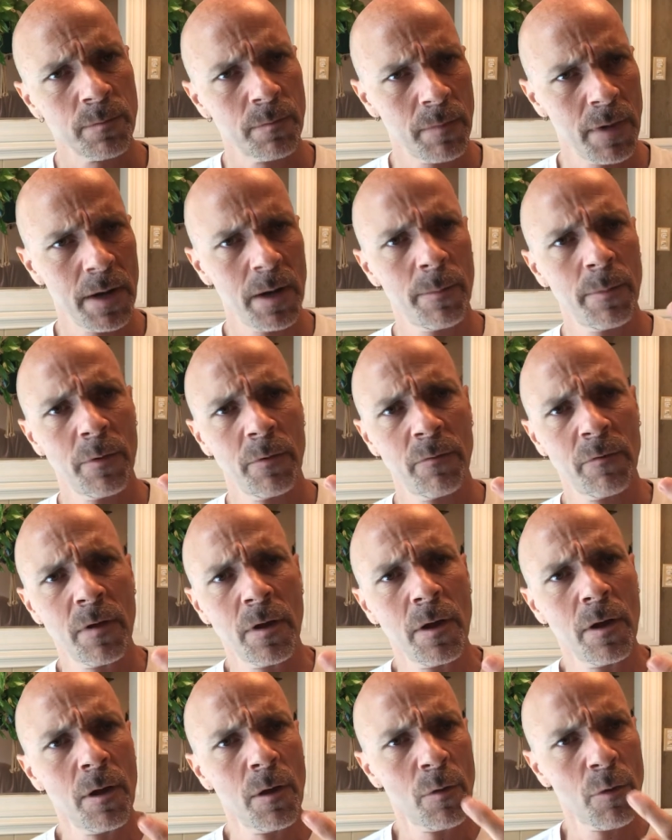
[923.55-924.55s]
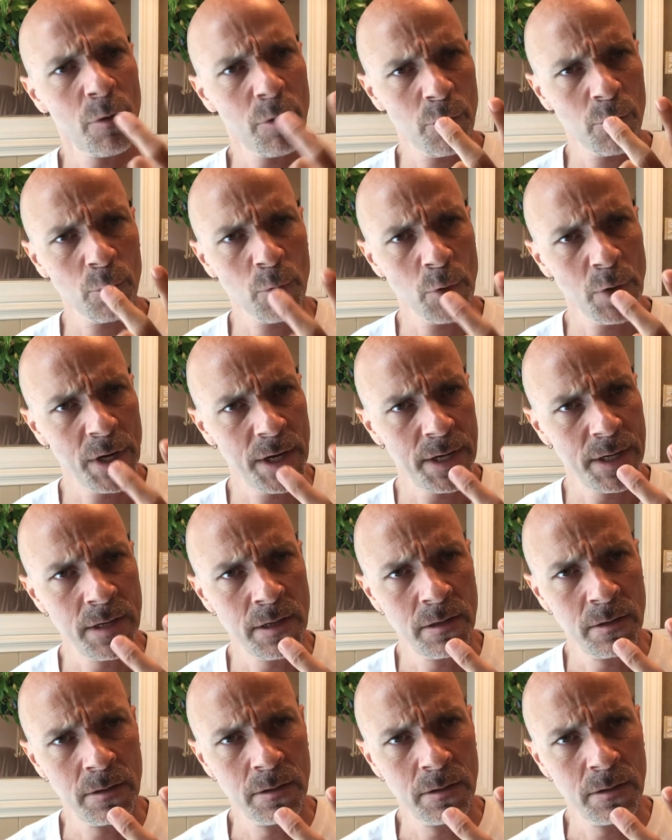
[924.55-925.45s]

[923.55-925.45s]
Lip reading: made up of 3